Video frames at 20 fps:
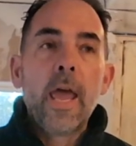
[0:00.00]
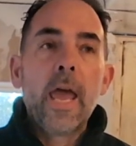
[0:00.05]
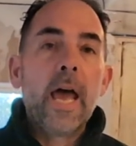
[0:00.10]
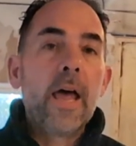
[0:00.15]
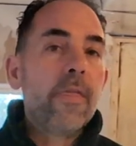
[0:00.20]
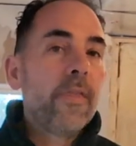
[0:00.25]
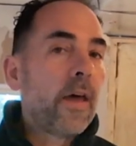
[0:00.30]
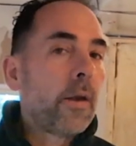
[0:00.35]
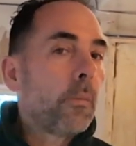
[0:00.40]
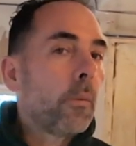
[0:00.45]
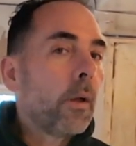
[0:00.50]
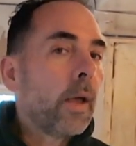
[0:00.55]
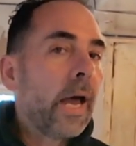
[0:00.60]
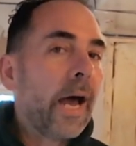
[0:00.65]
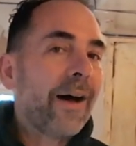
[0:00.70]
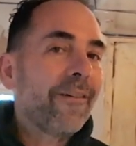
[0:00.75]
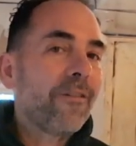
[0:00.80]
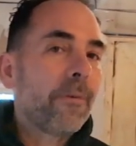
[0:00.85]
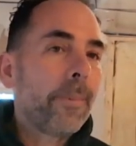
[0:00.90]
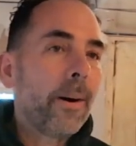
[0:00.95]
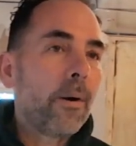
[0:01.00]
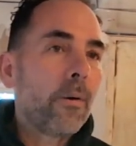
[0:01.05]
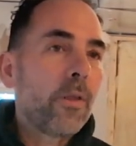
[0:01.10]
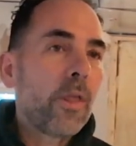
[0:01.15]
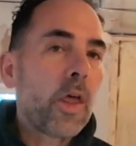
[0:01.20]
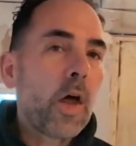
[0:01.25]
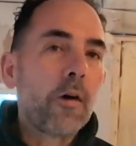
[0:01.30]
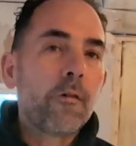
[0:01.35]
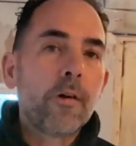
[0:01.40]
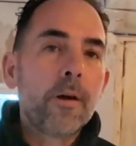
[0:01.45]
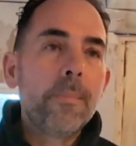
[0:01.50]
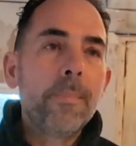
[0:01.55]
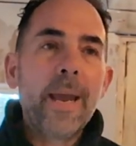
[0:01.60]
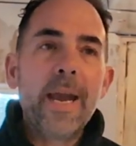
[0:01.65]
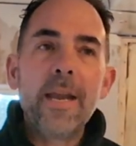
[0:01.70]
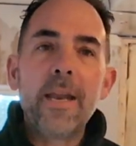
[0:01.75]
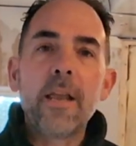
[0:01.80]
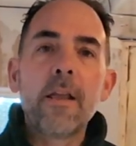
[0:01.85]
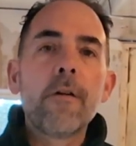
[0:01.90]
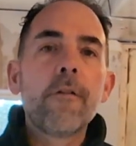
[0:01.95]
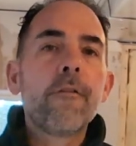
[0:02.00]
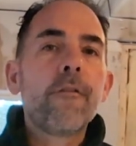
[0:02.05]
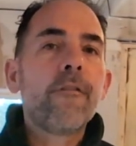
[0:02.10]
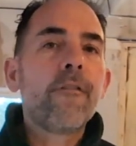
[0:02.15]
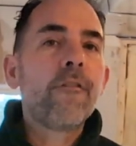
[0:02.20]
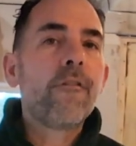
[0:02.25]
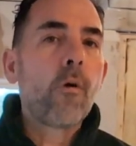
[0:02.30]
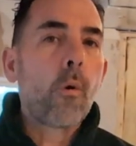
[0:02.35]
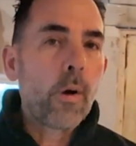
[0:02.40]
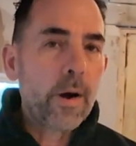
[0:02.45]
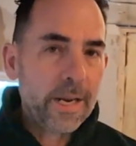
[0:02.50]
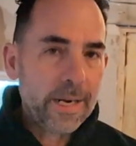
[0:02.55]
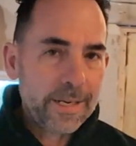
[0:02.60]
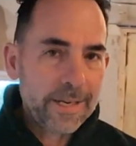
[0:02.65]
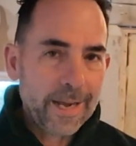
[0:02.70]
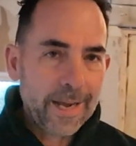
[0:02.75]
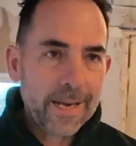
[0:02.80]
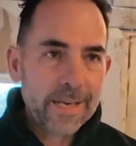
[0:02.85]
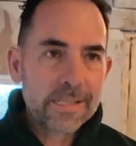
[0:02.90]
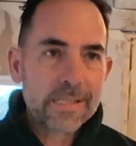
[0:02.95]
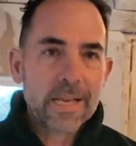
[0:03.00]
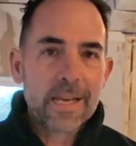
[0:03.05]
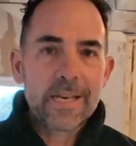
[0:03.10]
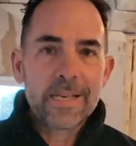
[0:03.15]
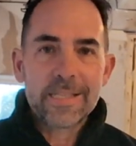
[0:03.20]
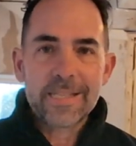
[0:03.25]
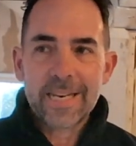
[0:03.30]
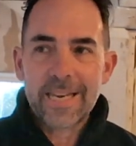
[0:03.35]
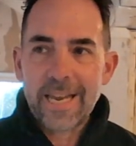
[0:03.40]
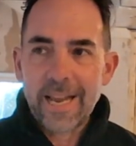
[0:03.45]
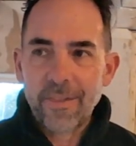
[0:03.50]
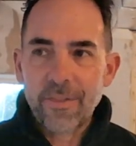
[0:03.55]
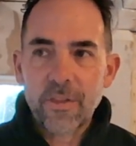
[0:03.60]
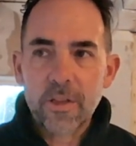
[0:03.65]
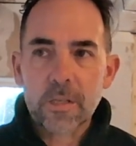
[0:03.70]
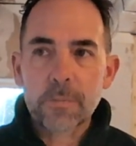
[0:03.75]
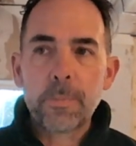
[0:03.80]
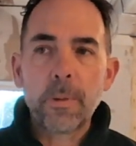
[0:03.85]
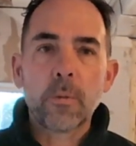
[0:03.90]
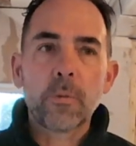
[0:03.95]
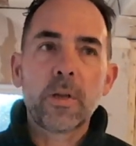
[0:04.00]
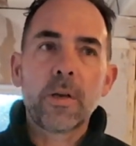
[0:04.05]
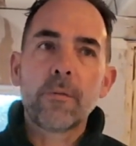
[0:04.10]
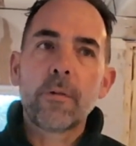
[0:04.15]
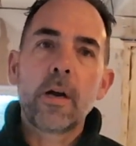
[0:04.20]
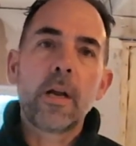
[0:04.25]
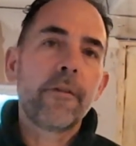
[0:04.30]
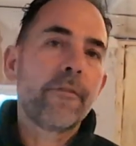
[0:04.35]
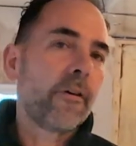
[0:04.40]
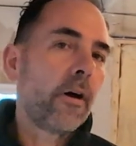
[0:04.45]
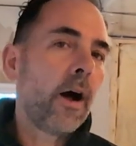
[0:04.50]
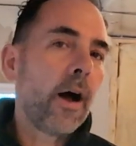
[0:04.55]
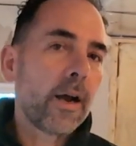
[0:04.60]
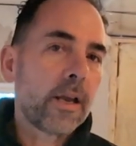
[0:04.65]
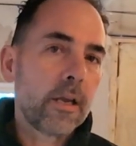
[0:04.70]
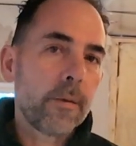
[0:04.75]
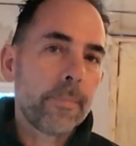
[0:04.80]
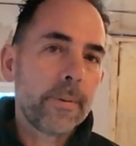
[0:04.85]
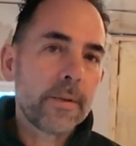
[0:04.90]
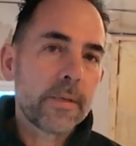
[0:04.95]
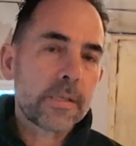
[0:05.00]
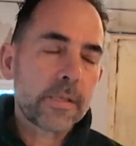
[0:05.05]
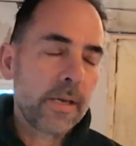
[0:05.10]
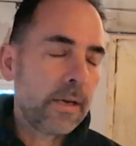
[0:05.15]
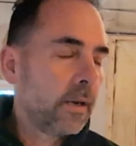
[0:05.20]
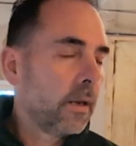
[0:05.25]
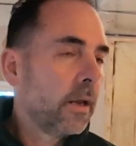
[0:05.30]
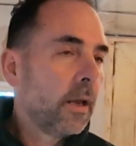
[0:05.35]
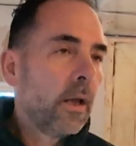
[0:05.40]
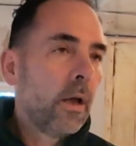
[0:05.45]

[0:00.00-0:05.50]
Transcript: And then we'll have about a remaining 40 days to get this building ready for occupancy.